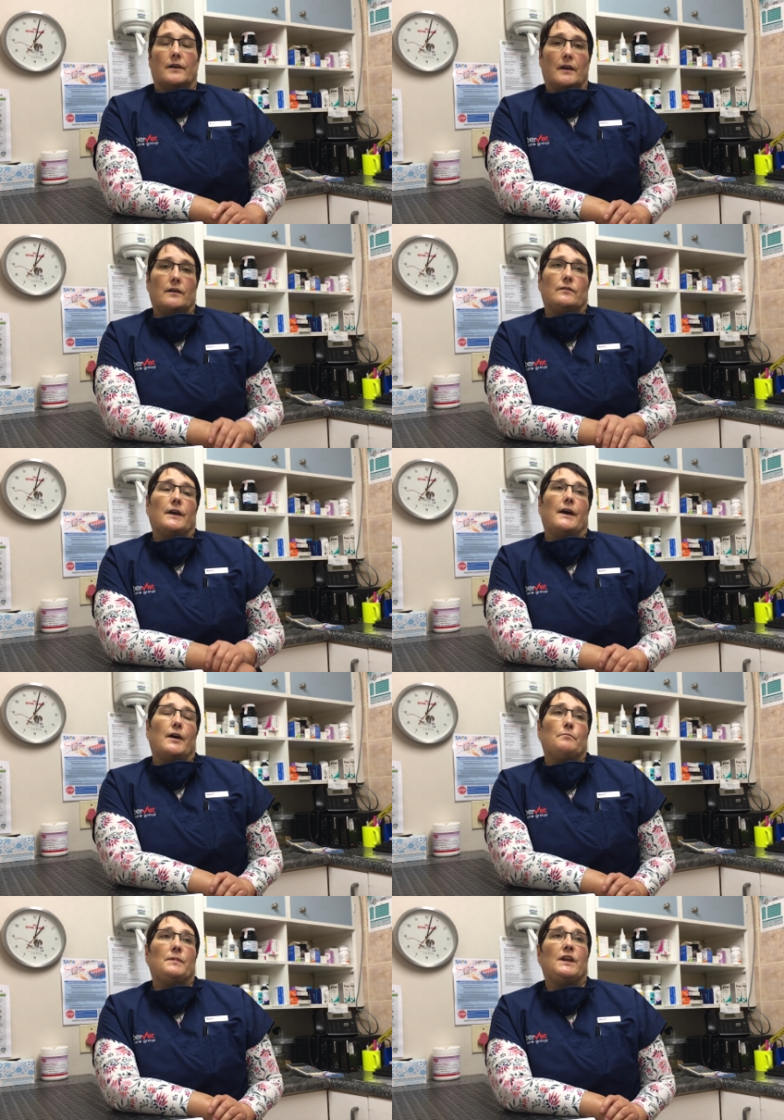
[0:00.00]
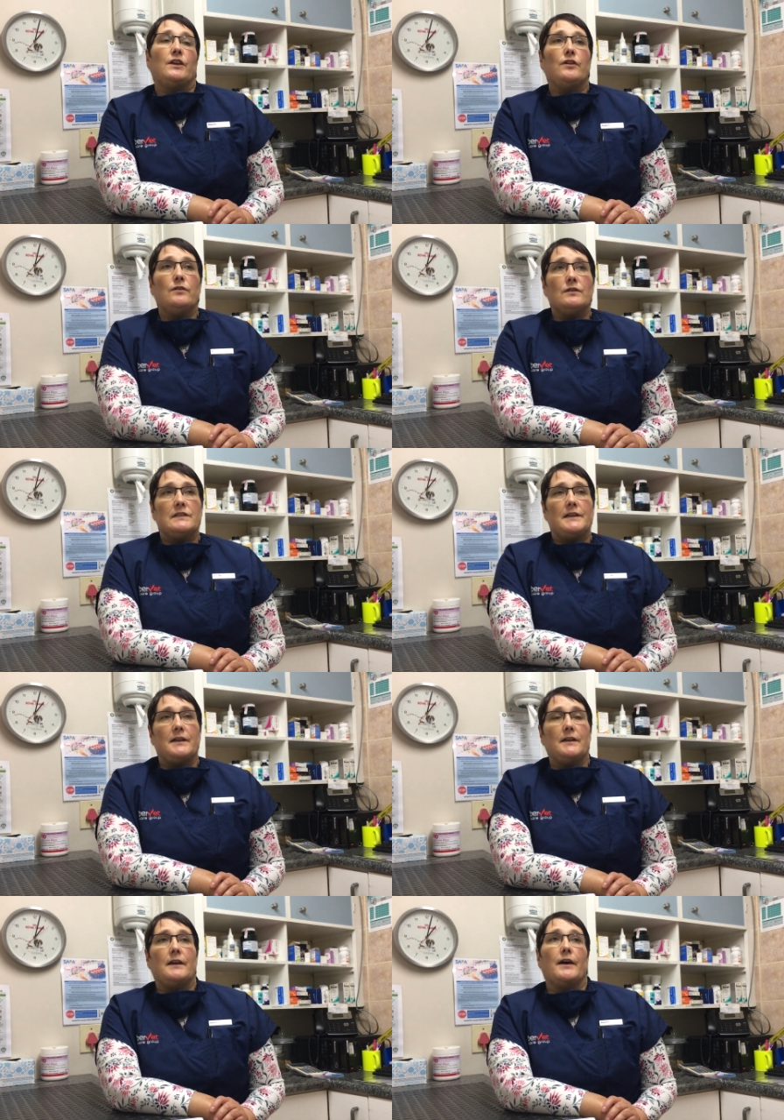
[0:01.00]
Okay.
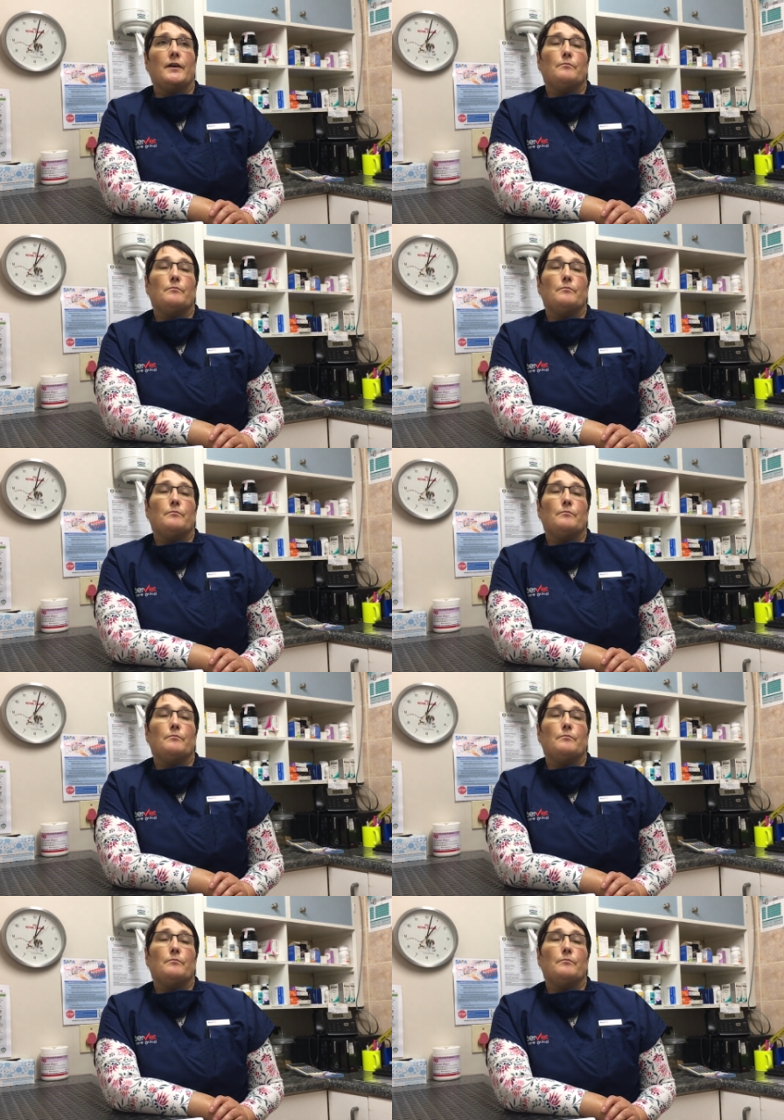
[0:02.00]
Usually,